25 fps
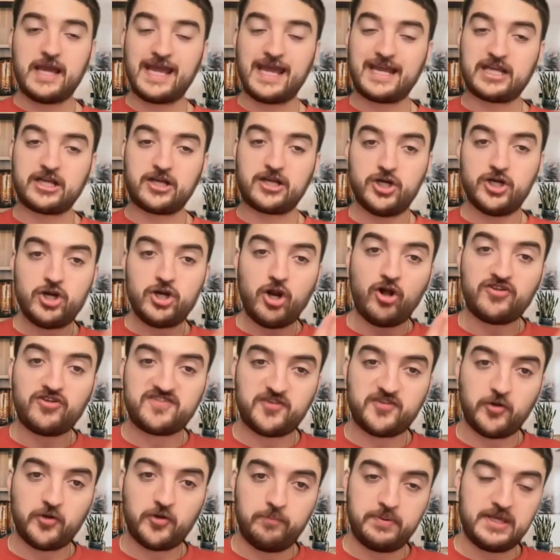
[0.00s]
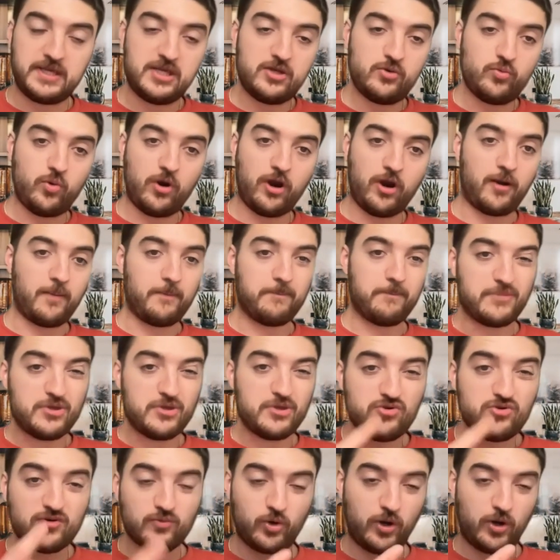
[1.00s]
it could also be where,
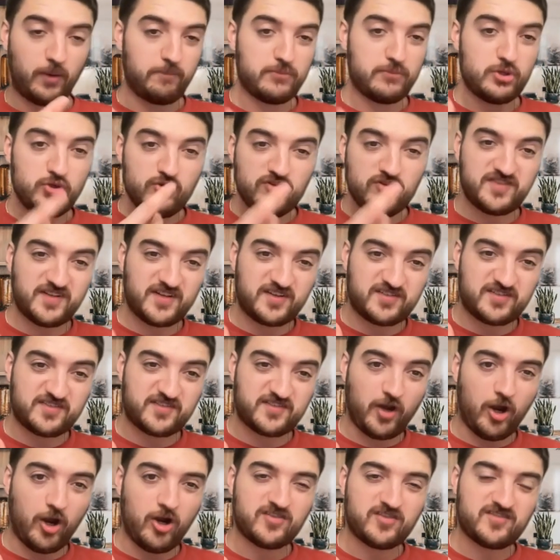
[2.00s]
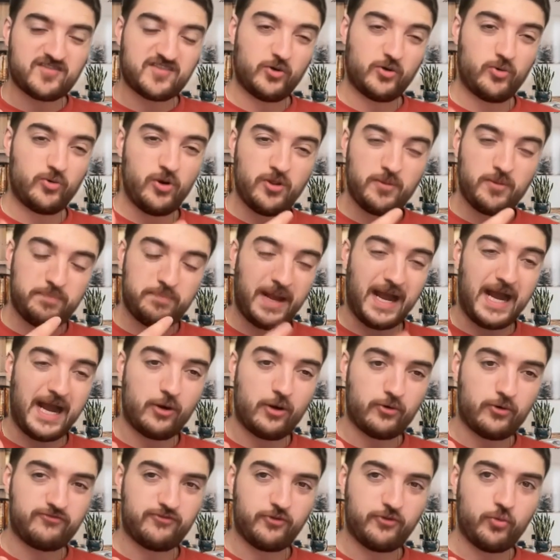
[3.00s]
mu where music starts in a really
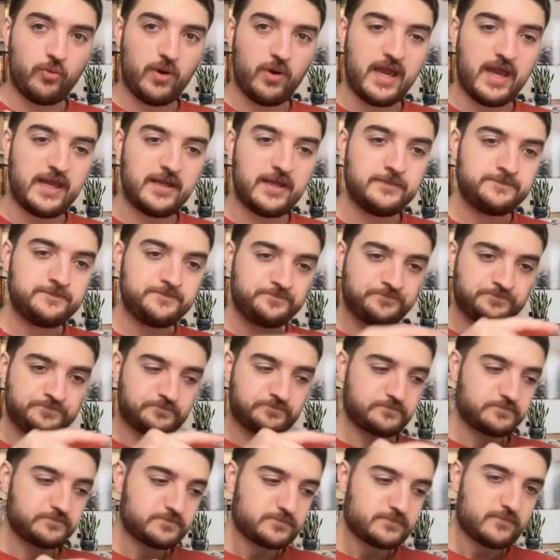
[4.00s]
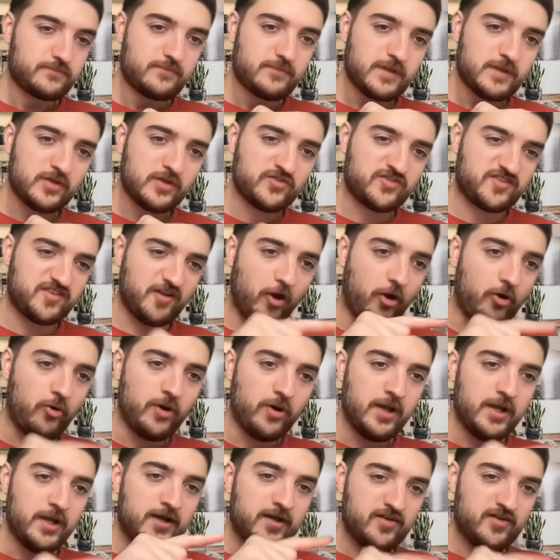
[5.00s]
powerful way.
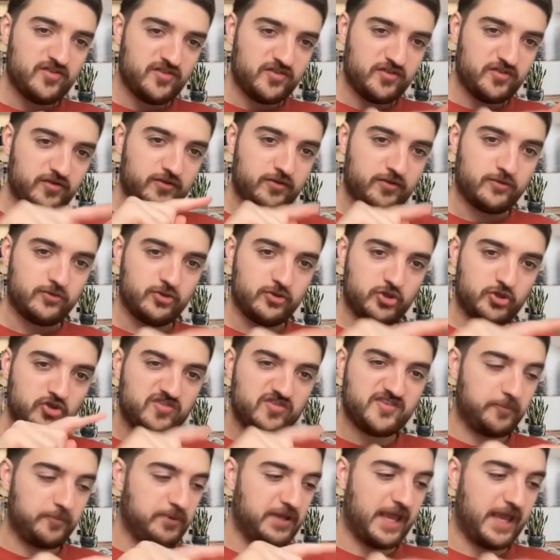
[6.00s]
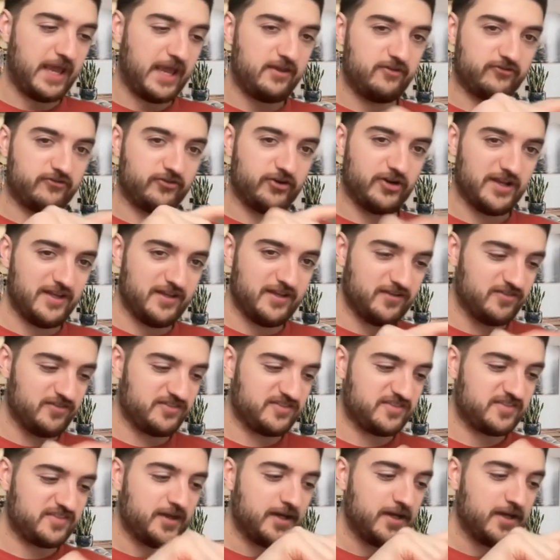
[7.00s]
So, user behavior
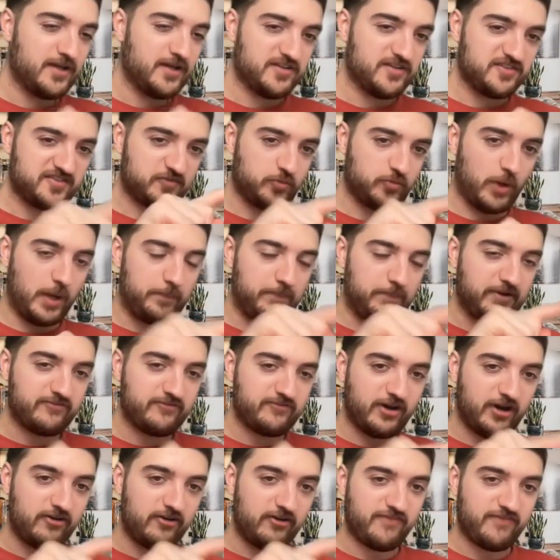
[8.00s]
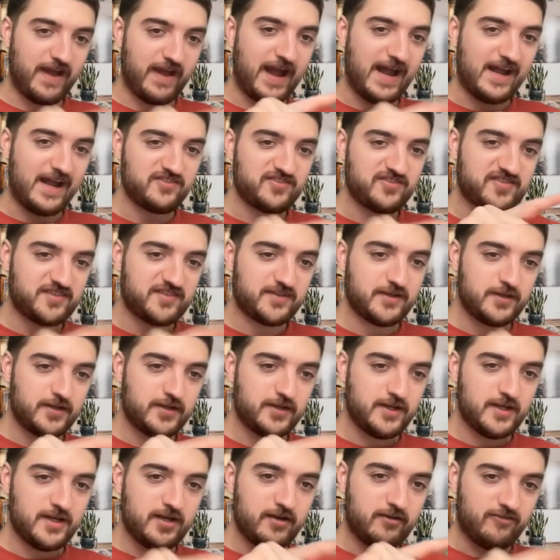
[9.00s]
is swiping very fast,
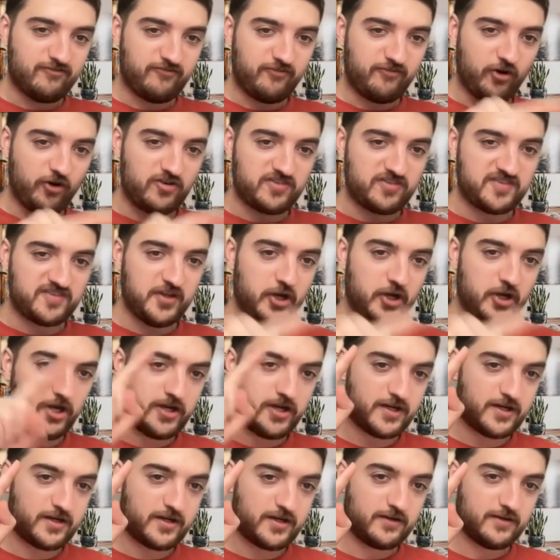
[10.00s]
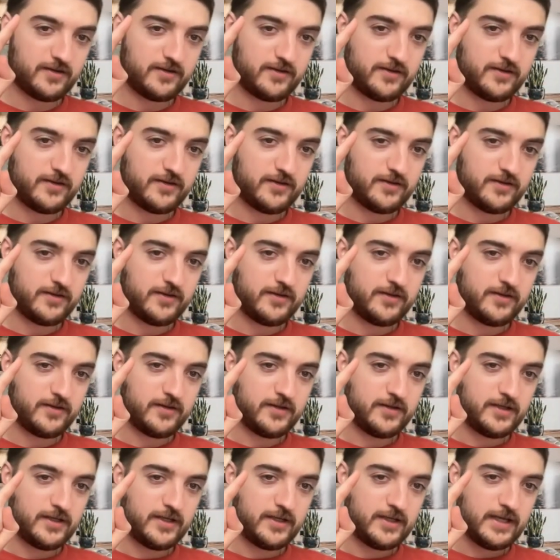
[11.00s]
first hook,
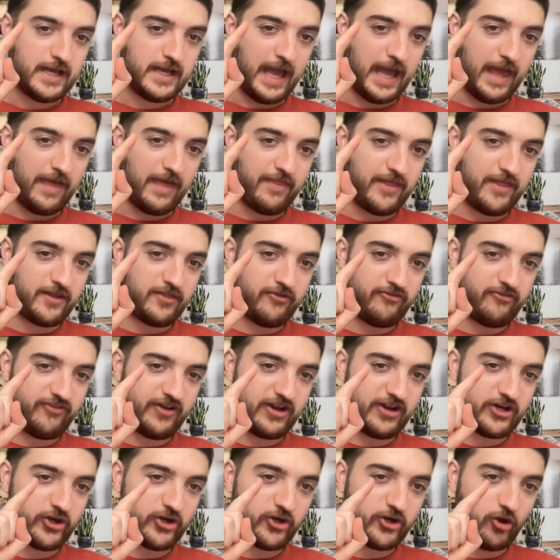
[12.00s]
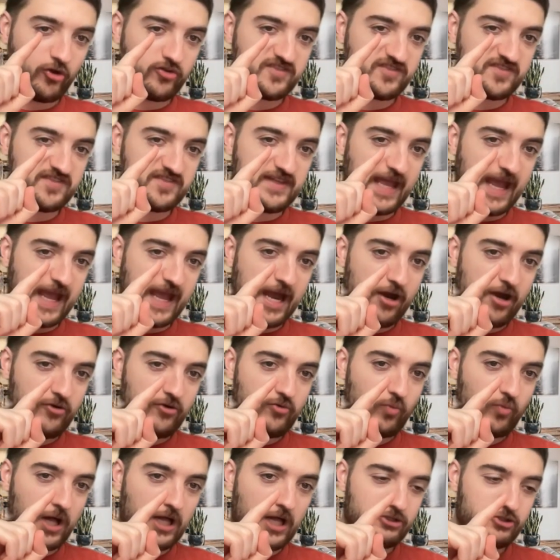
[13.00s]
and then the finger goes
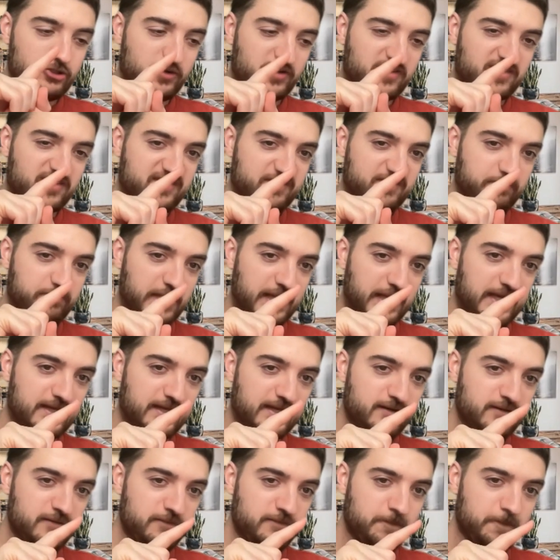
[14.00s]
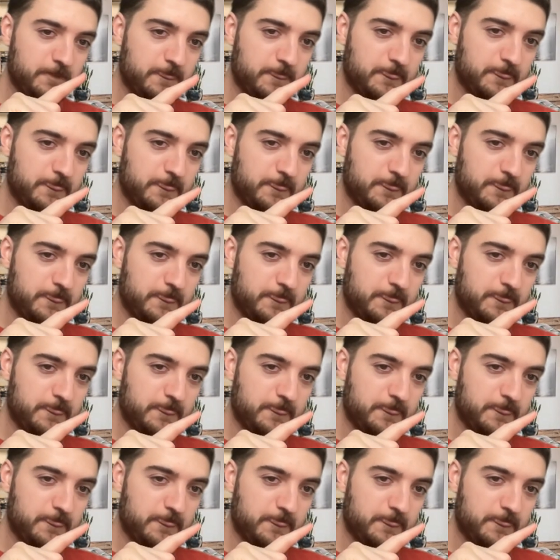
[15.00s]
down while you explain.